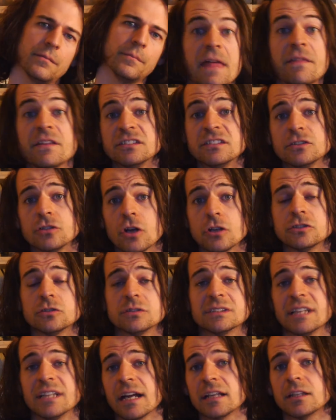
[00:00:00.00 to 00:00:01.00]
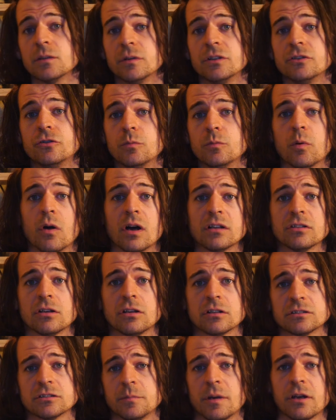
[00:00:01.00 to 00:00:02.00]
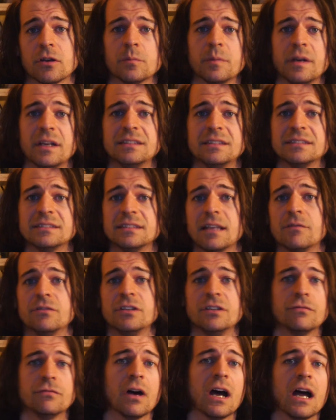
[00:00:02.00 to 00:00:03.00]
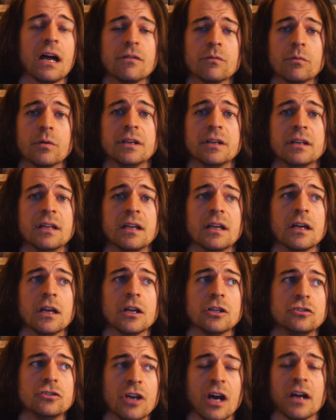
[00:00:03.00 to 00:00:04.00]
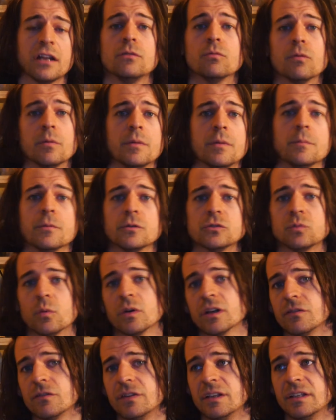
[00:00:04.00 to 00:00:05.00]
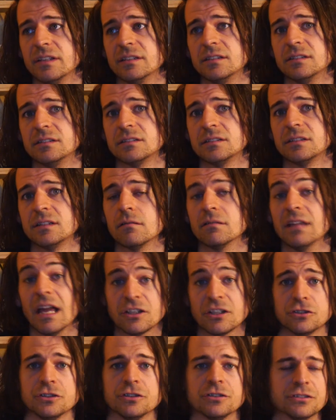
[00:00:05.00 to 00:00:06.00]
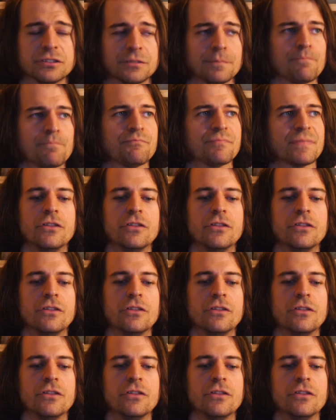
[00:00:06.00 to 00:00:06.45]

And this is also exactly what Dubois talks about on page 75 when Johnny remembers one of his lectures.